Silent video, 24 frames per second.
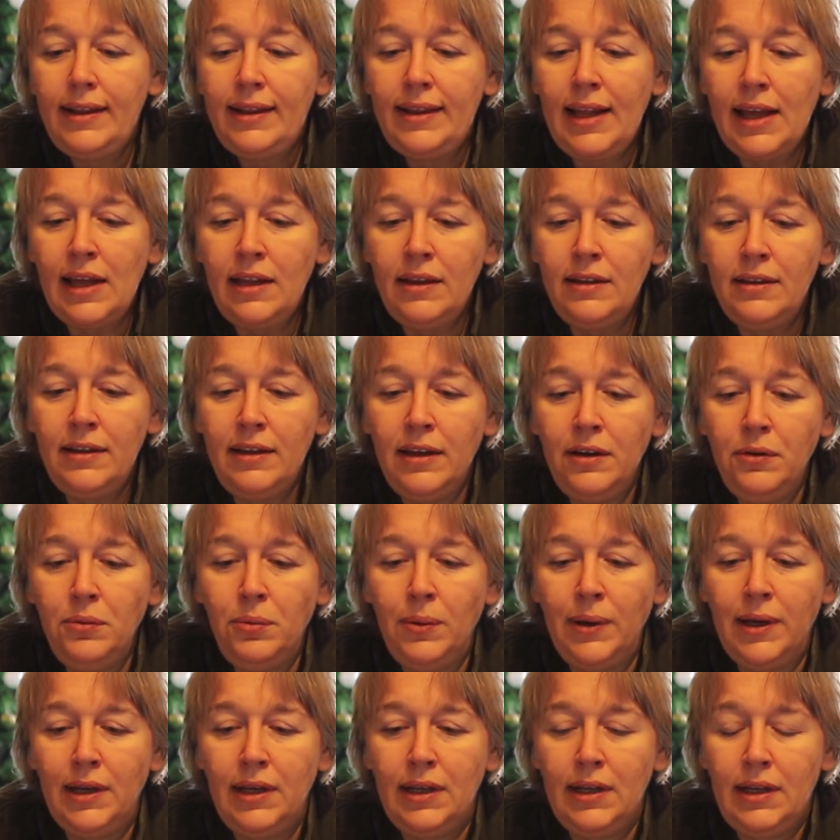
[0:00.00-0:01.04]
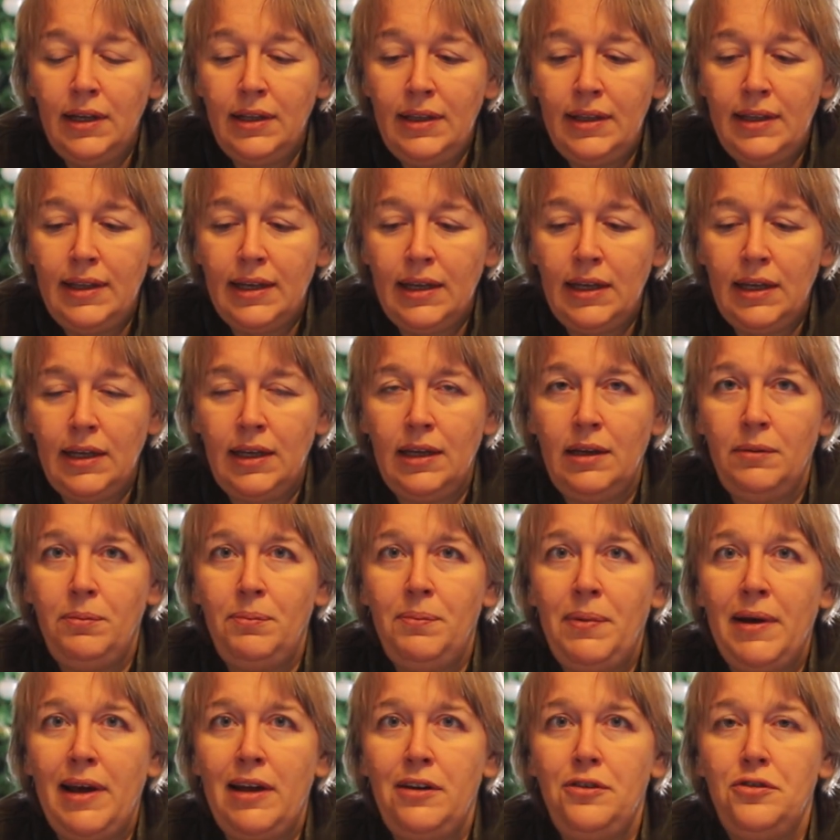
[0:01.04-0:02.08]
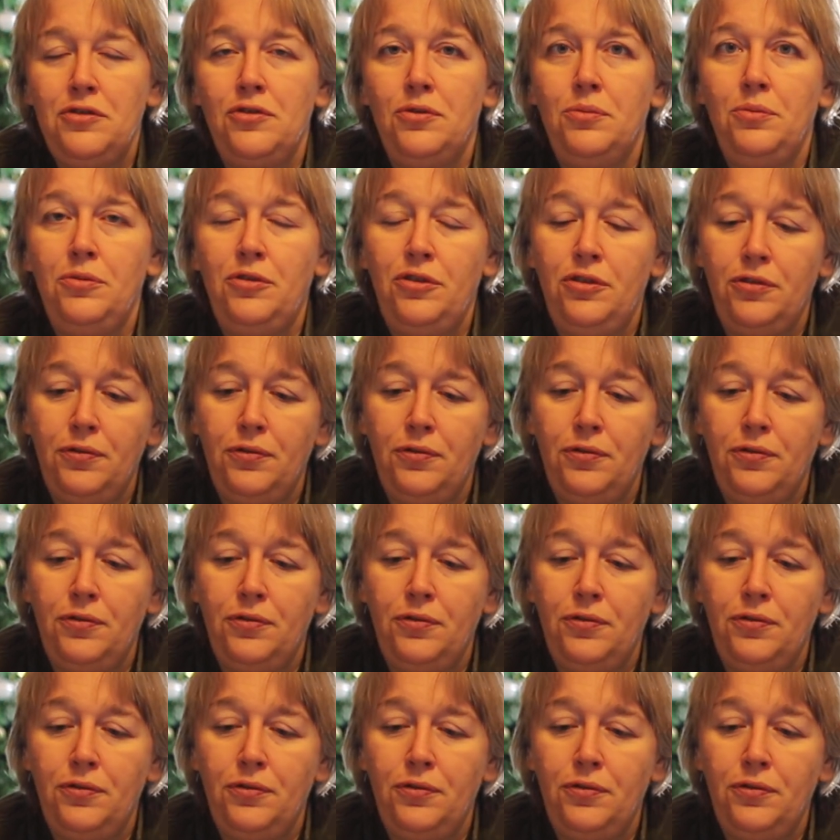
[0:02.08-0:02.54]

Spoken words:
Then there were the bedrooms